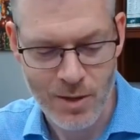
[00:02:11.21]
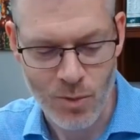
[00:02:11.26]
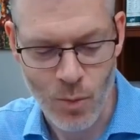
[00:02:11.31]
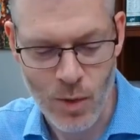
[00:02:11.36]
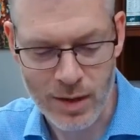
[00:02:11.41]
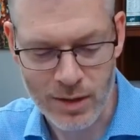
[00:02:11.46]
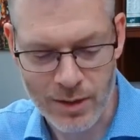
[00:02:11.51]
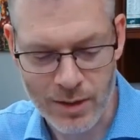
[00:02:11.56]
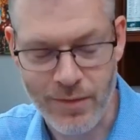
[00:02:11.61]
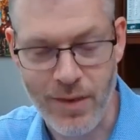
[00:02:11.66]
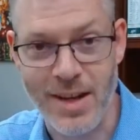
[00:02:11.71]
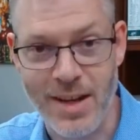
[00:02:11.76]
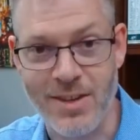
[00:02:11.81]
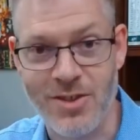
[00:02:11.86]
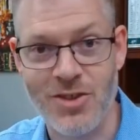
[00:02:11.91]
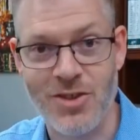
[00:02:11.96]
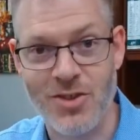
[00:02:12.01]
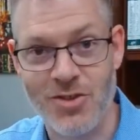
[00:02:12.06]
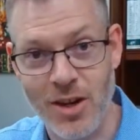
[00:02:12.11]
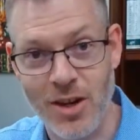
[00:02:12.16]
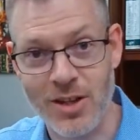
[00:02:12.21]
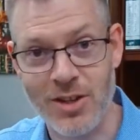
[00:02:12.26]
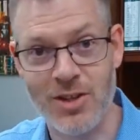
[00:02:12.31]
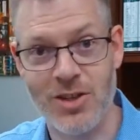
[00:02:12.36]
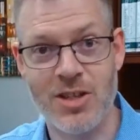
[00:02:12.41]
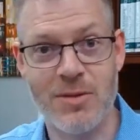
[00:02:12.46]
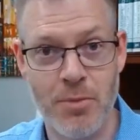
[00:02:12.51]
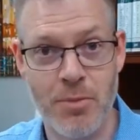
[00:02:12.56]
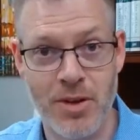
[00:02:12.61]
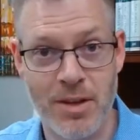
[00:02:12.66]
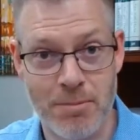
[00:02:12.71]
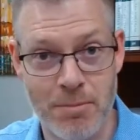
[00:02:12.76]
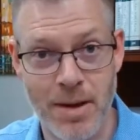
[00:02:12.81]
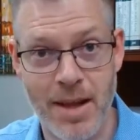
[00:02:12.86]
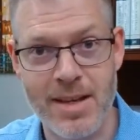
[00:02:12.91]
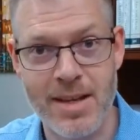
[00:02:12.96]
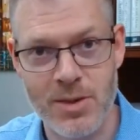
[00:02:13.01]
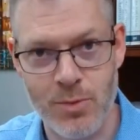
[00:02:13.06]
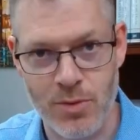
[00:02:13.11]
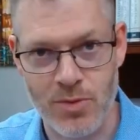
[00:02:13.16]
well-defined structures put in
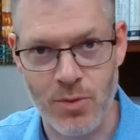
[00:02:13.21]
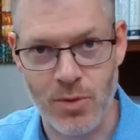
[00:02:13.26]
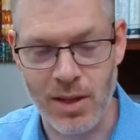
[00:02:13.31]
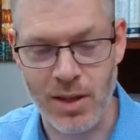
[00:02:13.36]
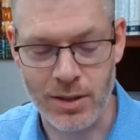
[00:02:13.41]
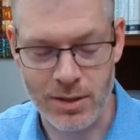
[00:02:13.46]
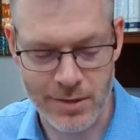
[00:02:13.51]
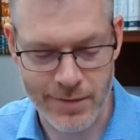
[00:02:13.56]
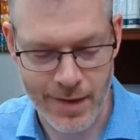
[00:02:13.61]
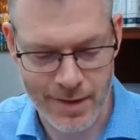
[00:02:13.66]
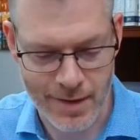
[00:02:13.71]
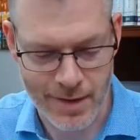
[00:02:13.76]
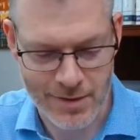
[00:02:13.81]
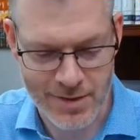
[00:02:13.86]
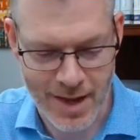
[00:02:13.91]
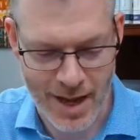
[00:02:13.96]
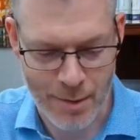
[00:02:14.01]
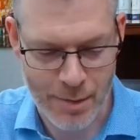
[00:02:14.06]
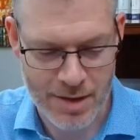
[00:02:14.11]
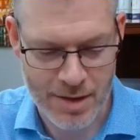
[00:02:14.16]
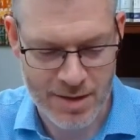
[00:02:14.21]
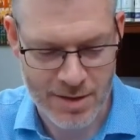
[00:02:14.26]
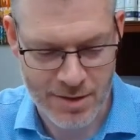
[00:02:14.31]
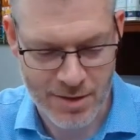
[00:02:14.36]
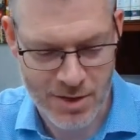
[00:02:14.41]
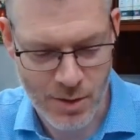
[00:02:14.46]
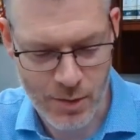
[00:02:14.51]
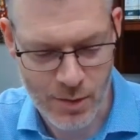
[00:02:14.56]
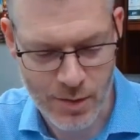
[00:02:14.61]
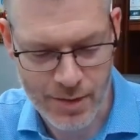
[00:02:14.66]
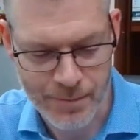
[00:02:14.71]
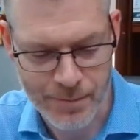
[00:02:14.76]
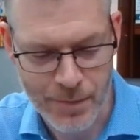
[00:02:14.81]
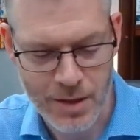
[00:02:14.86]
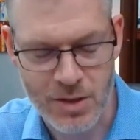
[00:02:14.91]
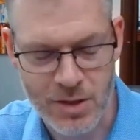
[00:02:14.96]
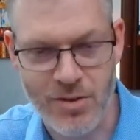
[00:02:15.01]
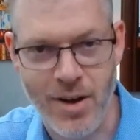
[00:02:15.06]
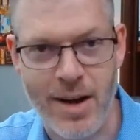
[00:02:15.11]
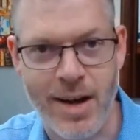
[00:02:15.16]
place, which will cultivate those habits and so on,
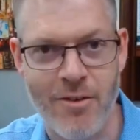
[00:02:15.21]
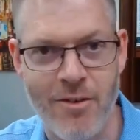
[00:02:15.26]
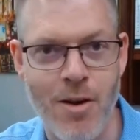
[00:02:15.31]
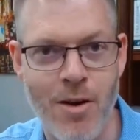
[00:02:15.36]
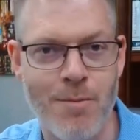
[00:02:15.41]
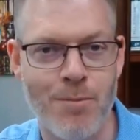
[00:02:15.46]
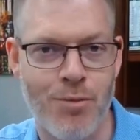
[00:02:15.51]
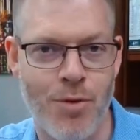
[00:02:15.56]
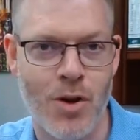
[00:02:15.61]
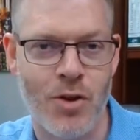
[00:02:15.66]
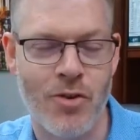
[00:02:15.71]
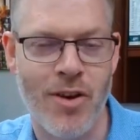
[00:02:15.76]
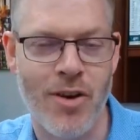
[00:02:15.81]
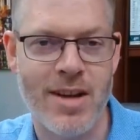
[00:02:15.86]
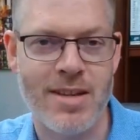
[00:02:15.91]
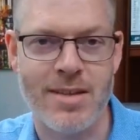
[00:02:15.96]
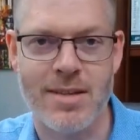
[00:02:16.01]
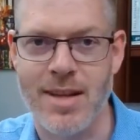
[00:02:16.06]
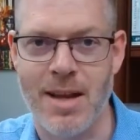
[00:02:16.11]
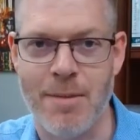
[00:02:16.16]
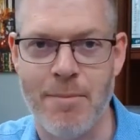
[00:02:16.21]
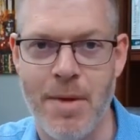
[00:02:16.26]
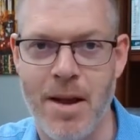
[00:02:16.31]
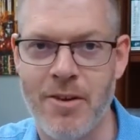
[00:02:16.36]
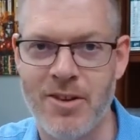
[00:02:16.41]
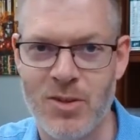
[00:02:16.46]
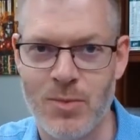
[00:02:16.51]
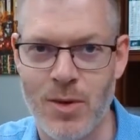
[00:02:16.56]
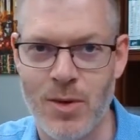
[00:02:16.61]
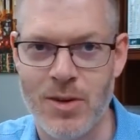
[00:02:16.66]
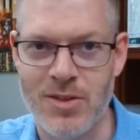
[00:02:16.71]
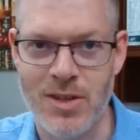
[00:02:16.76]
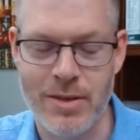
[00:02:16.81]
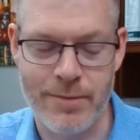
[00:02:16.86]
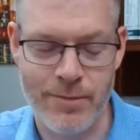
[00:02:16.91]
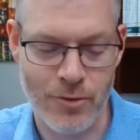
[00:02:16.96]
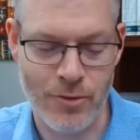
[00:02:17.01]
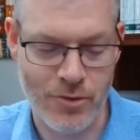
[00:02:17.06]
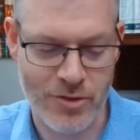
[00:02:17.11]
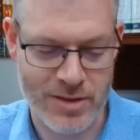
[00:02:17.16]
track our own progress because our parents won't do it
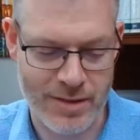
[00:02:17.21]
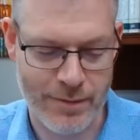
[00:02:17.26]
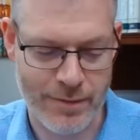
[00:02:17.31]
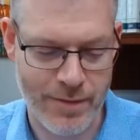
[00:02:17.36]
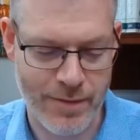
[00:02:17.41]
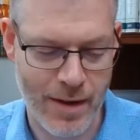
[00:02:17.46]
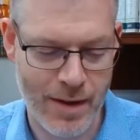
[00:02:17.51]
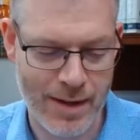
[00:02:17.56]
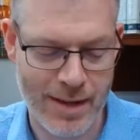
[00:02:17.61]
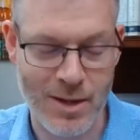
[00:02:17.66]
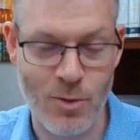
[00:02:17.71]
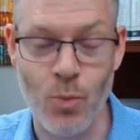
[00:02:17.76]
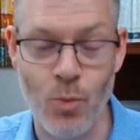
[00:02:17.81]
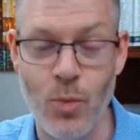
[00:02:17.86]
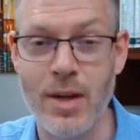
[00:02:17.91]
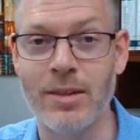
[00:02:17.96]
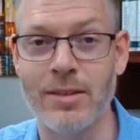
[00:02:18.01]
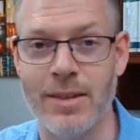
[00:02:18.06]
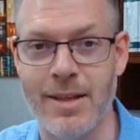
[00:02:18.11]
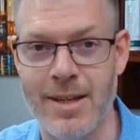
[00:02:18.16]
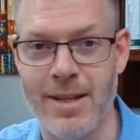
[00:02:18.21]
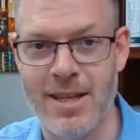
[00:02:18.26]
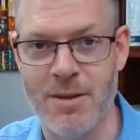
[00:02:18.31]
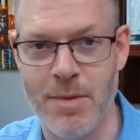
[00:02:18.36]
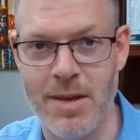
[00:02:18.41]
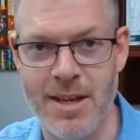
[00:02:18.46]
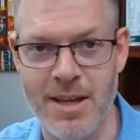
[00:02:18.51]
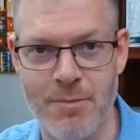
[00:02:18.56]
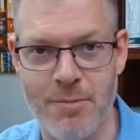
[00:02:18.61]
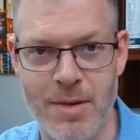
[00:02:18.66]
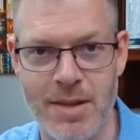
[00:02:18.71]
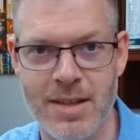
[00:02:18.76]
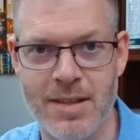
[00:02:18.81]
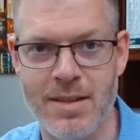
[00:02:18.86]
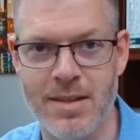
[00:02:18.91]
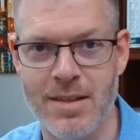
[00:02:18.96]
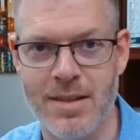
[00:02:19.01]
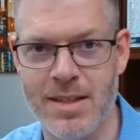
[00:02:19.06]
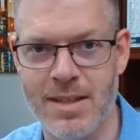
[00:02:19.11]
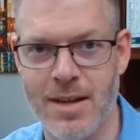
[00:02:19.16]
for us, and finally, we'll need to be committed
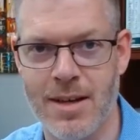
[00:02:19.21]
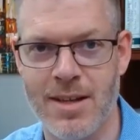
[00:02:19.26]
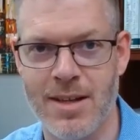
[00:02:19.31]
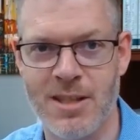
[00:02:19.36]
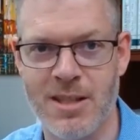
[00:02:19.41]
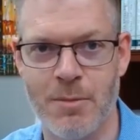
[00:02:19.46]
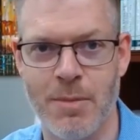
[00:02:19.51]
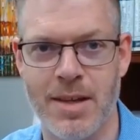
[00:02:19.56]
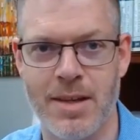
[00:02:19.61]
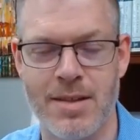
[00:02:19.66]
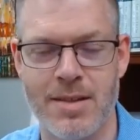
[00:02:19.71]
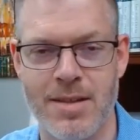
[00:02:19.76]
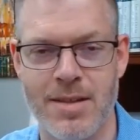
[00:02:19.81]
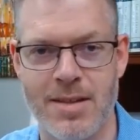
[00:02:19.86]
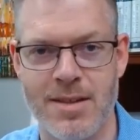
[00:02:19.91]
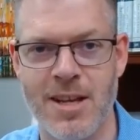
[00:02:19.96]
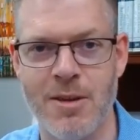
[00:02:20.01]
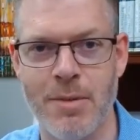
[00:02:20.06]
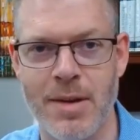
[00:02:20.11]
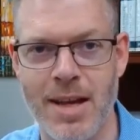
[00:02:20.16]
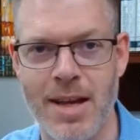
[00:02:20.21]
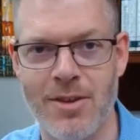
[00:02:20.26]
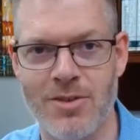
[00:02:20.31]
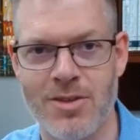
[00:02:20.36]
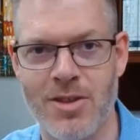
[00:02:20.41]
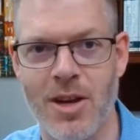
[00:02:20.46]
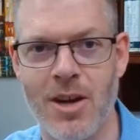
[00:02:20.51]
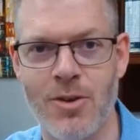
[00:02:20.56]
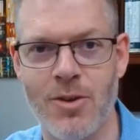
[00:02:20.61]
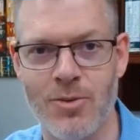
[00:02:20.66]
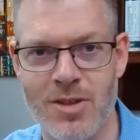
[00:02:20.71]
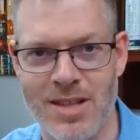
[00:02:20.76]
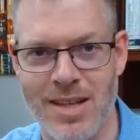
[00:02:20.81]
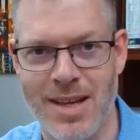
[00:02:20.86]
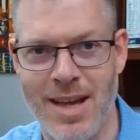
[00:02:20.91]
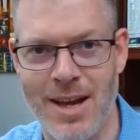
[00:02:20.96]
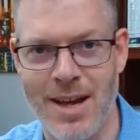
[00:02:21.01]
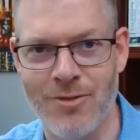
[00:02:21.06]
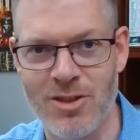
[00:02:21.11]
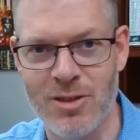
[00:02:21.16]
to the task because there's nobody else to hold us
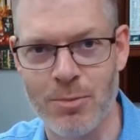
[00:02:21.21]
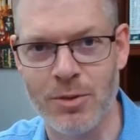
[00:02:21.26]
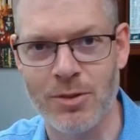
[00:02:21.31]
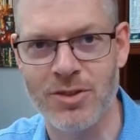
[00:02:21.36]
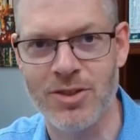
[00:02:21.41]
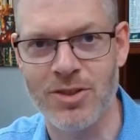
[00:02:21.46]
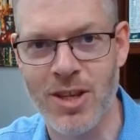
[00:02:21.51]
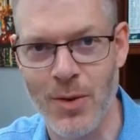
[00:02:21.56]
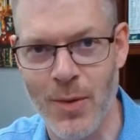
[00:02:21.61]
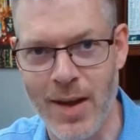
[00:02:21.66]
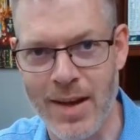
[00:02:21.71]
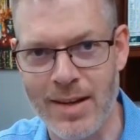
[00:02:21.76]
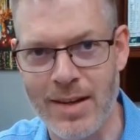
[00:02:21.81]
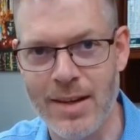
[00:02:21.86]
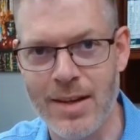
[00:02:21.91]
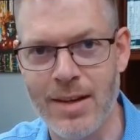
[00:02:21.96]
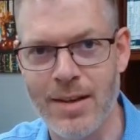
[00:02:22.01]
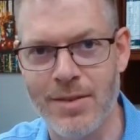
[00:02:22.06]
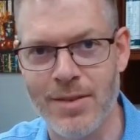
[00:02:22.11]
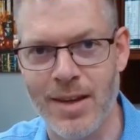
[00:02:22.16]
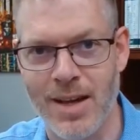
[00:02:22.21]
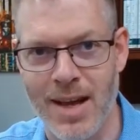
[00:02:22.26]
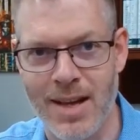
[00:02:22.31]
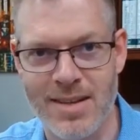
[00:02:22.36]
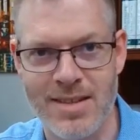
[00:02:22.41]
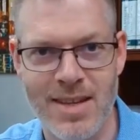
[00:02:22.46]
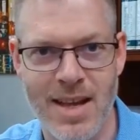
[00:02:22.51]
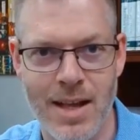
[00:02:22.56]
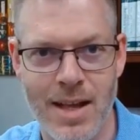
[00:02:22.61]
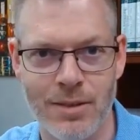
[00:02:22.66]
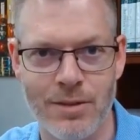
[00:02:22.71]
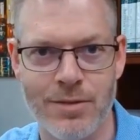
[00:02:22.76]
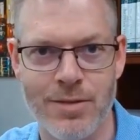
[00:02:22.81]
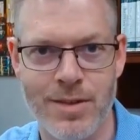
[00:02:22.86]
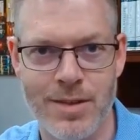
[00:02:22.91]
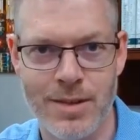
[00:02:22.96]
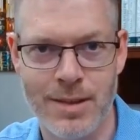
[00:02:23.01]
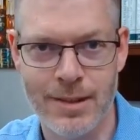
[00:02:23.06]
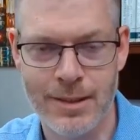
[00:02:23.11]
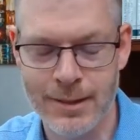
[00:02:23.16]
accountable to it than ourselves.